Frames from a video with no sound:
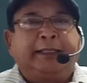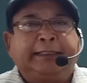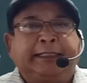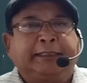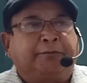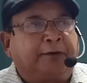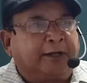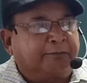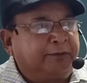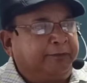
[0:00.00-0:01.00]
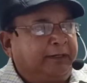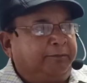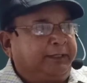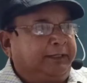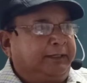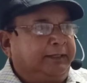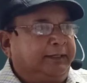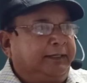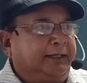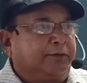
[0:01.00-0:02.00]
then the verb will be
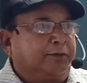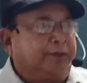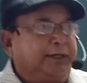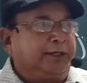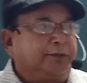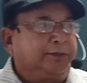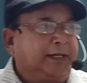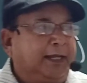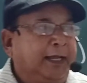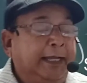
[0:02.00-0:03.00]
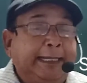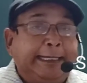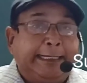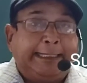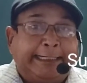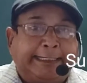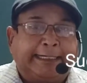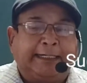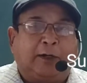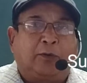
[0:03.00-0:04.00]
according to the
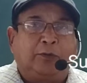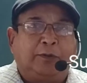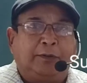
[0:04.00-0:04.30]
later noun